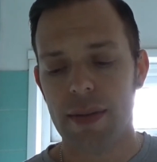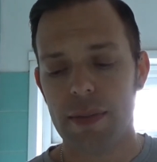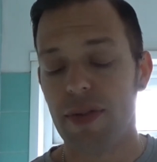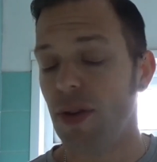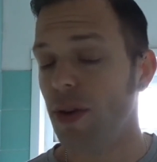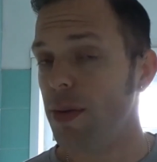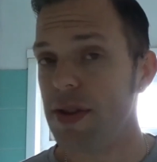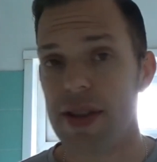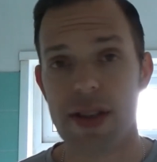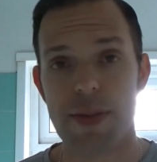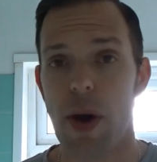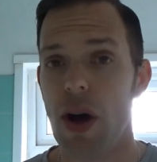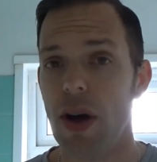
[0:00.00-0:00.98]
Performance is
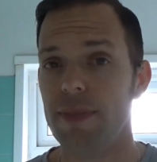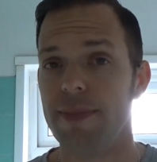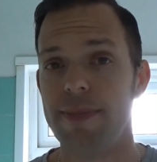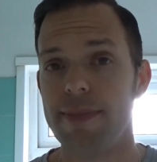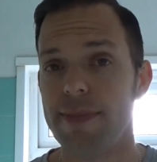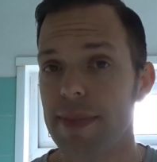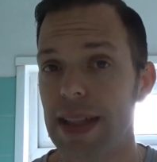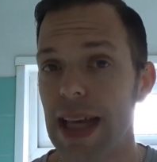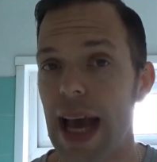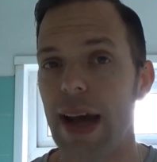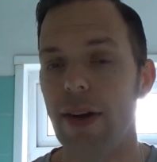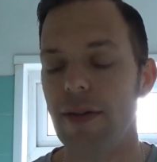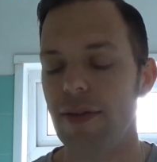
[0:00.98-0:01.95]
spot on.
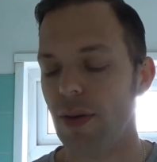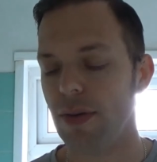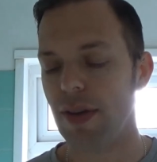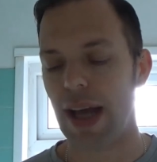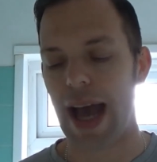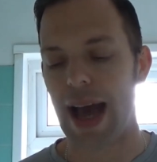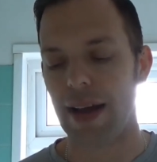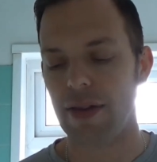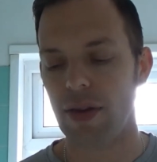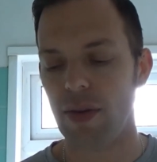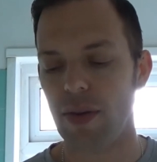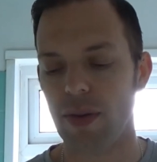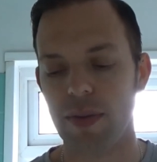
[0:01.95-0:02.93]
Cannot fault it at
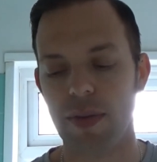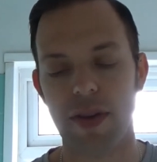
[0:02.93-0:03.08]
all.